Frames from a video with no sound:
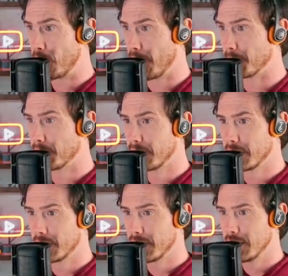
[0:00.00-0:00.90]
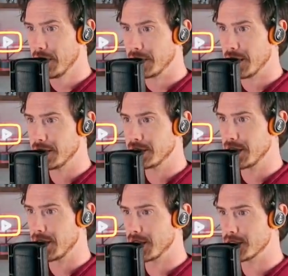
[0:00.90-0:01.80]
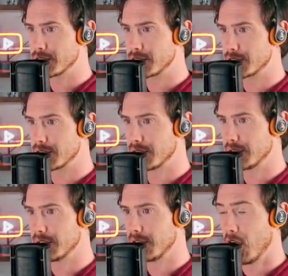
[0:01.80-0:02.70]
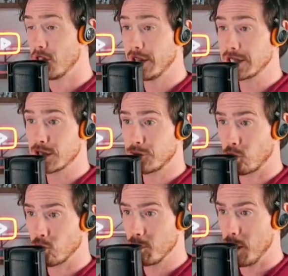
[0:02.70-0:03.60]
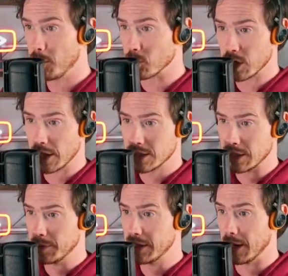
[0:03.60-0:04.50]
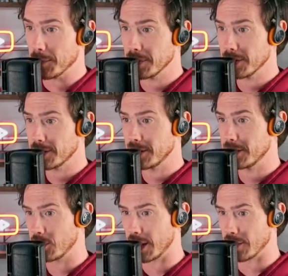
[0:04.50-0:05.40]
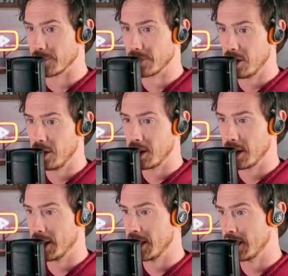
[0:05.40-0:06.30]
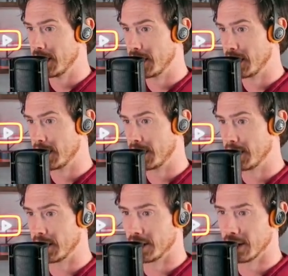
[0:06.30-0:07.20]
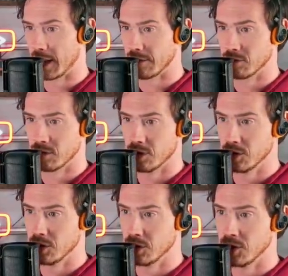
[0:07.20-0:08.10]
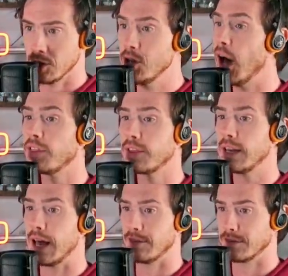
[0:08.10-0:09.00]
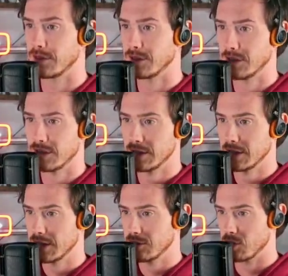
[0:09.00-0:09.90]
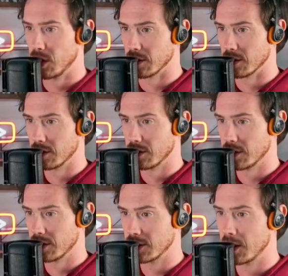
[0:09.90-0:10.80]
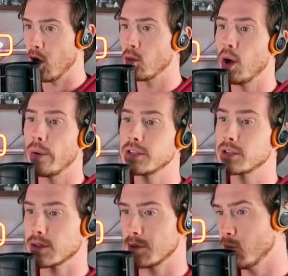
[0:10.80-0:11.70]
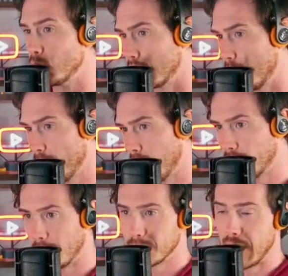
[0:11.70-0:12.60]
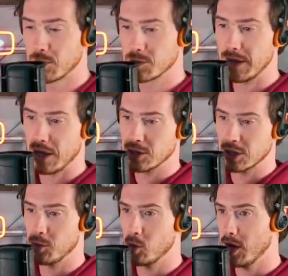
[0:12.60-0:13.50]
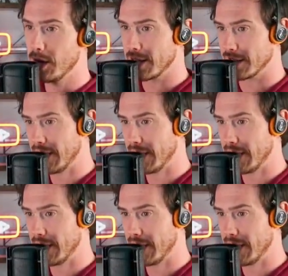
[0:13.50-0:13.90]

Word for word: All right. This is for all the marbles. Oh, there's somebody there. Okay. I have nothing left. Right. Oh, no, I took them all. Damn it. Okay, that was me. I took them all earlier.